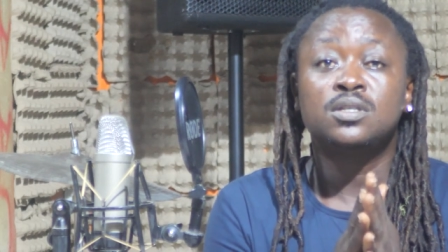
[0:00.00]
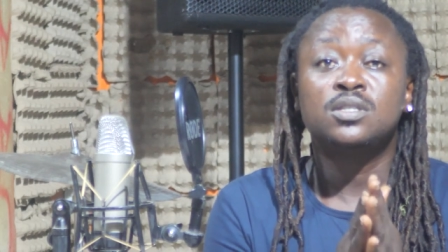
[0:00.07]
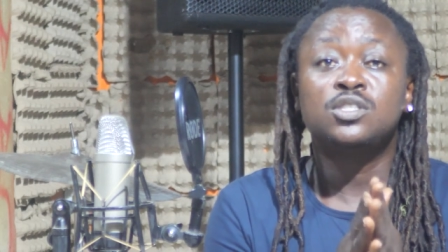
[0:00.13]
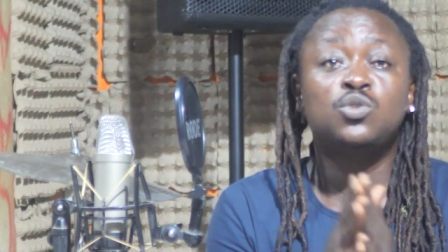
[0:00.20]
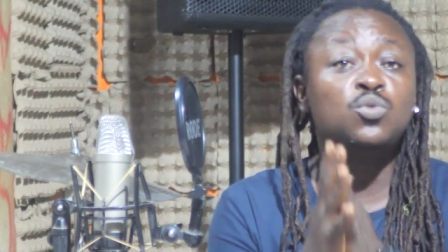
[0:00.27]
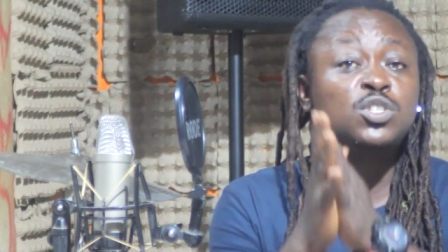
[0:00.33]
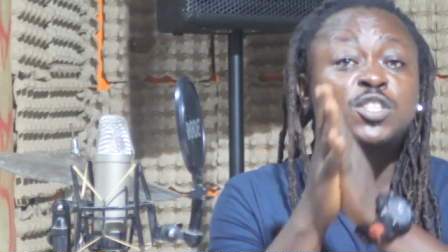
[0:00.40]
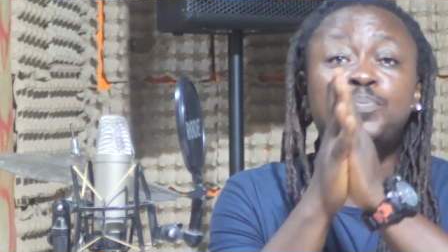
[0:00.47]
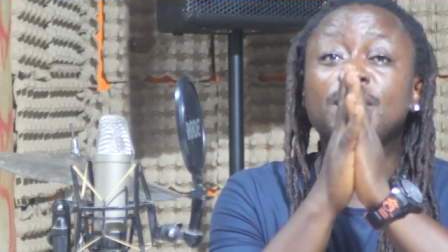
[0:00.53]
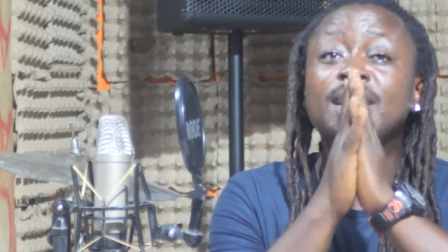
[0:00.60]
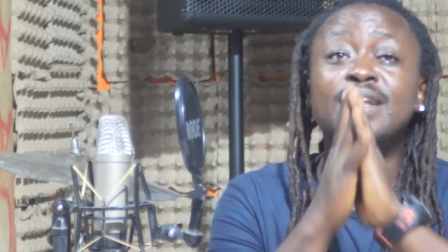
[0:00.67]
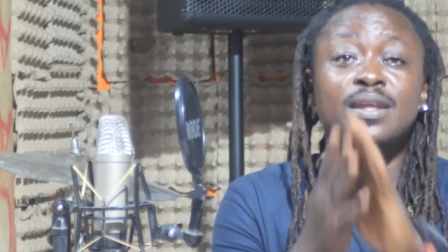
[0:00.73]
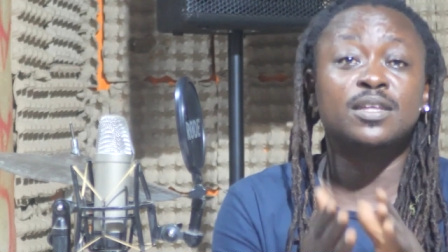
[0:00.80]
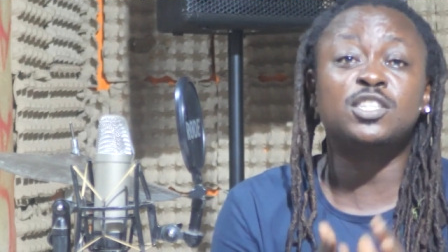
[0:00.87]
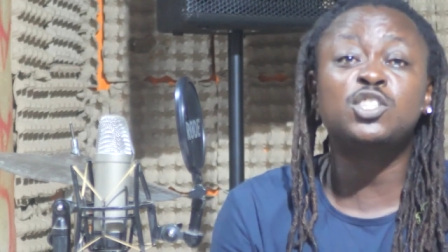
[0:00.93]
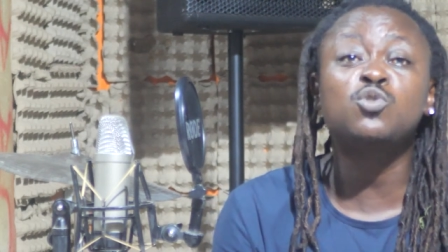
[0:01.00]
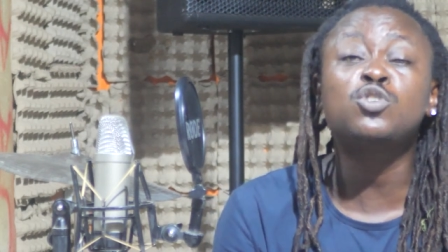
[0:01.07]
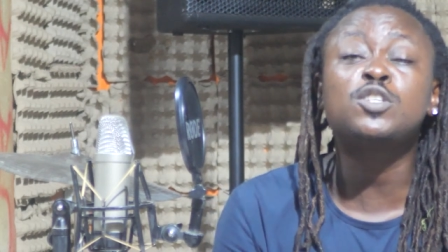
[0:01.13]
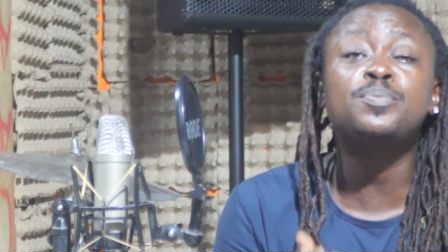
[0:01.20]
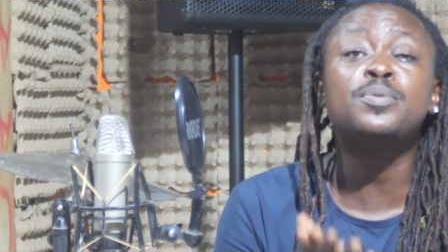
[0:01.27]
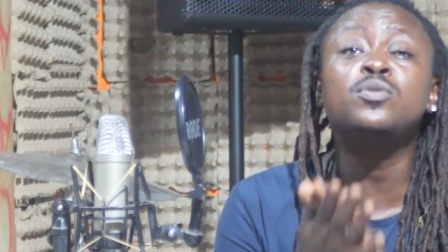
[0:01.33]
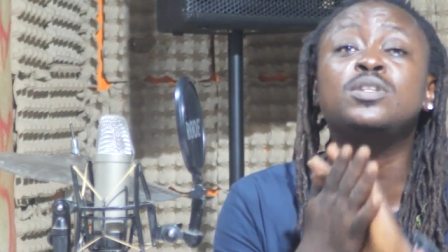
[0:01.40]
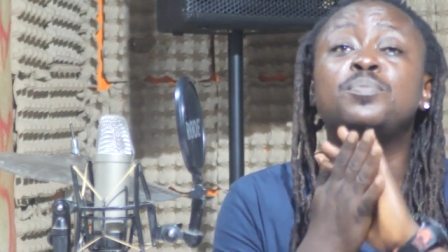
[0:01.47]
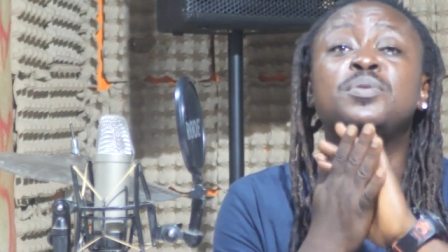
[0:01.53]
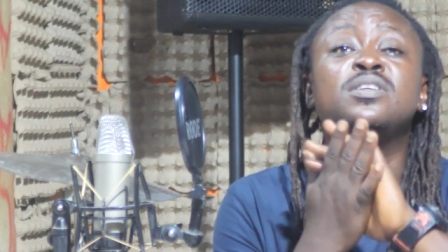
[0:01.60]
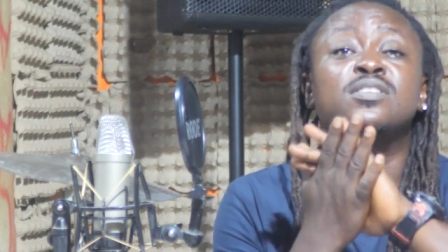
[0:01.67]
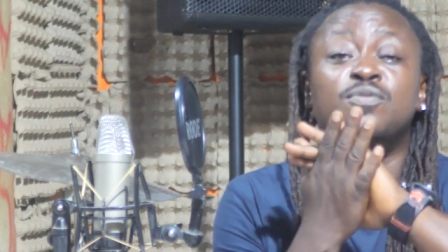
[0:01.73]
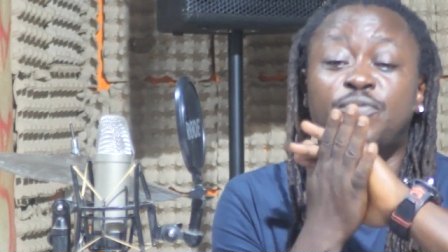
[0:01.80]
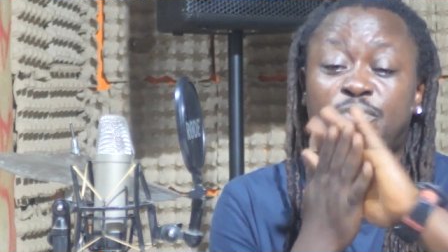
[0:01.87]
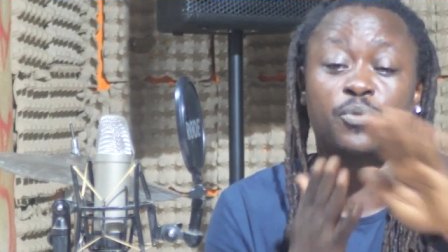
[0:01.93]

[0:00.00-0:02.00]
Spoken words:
she would spill it. She would spill the beans.